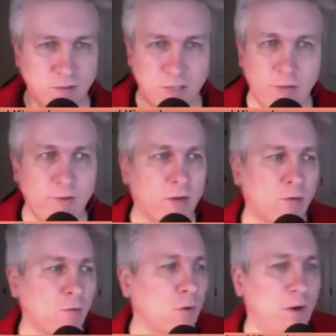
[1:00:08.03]
Saturday
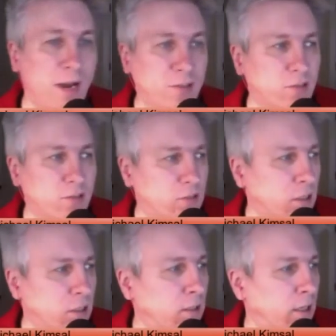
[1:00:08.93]
or next
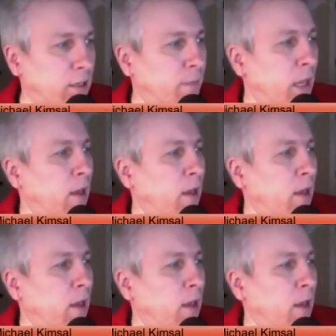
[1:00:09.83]
Sunday.